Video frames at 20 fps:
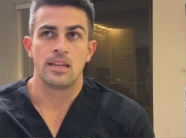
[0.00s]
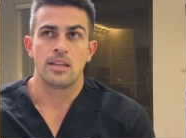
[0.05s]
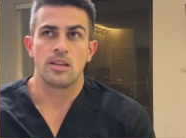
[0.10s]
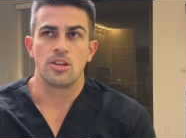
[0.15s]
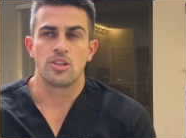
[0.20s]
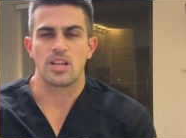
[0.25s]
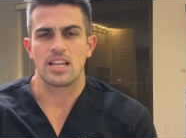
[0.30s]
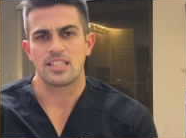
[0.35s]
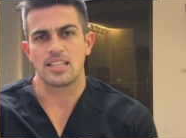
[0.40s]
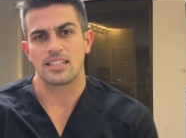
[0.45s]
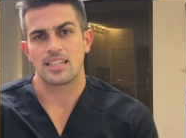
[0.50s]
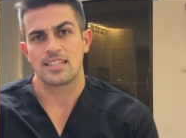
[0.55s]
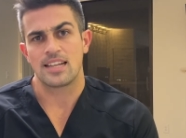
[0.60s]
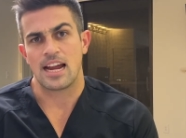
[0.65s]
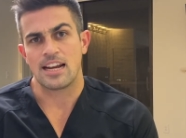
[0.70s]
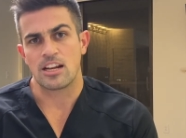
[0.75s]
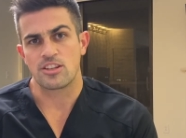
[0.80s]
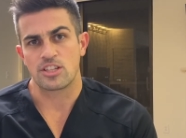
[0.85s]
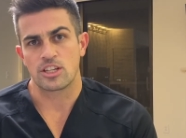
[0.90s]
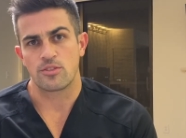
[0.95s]
So that's like the
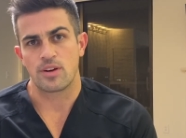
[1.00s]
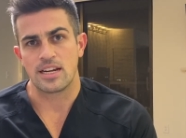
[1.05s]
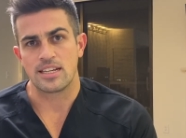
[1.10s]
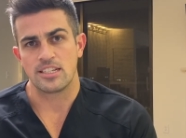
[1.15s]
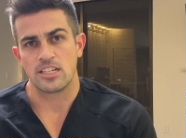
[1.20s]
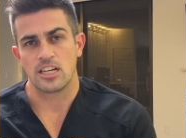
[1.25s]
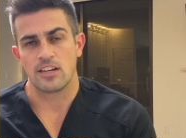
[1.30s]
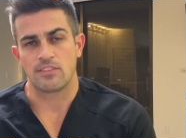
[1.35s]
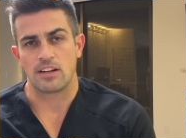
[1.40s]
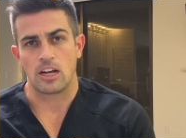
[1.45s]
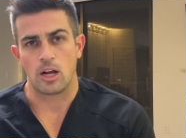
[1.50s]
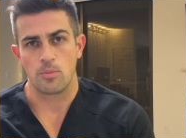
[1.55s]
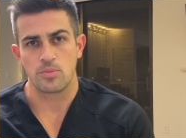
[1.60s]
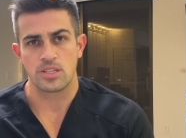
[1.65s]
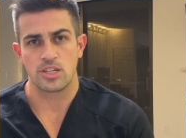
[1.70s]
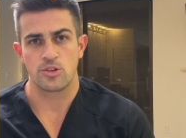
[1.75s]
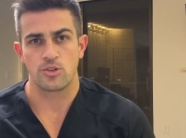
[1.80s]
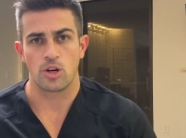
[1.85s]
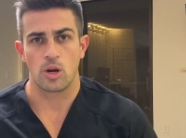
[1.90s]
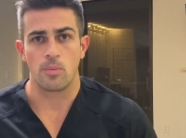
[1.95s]
diagnostic criteria for HELLP
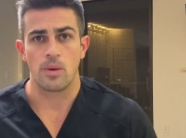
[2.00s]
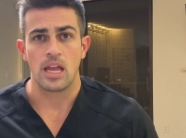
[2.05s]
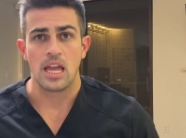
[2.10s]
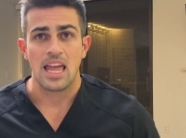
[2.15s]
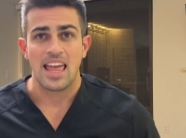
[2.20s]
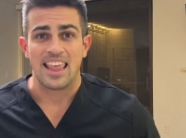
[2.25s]
syndrome.